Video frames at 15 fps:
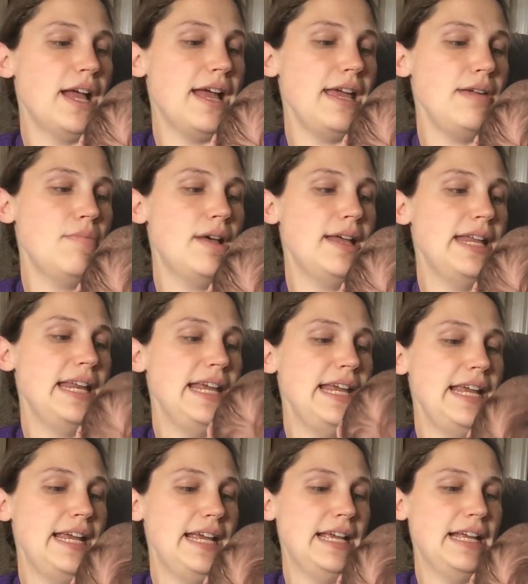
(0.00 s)
Hi,
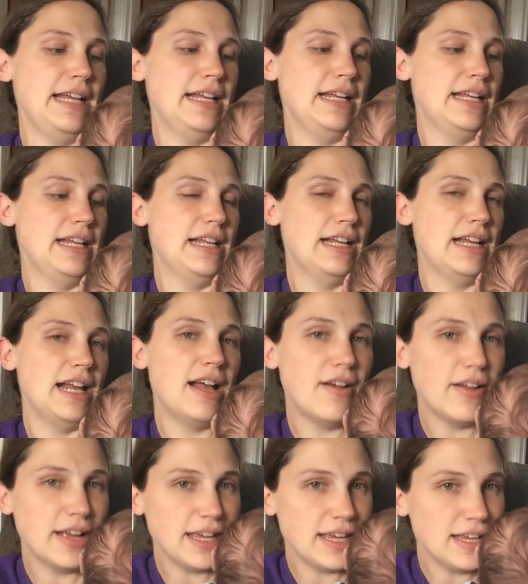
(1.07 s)
buddy.
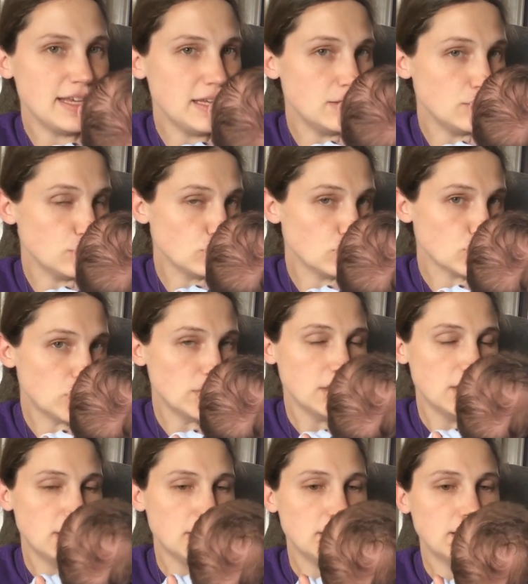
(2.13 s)

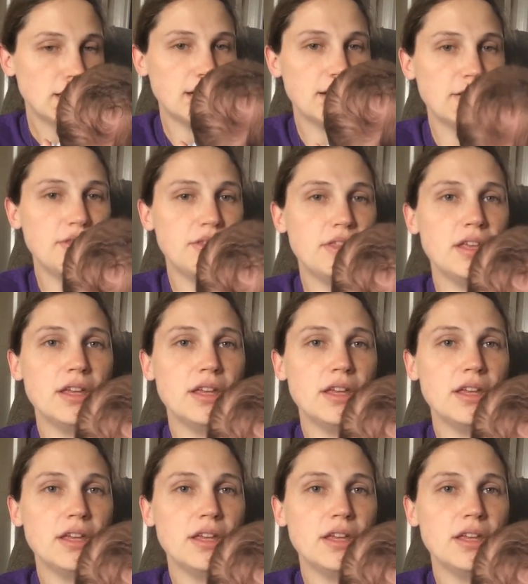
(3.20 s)
Hi.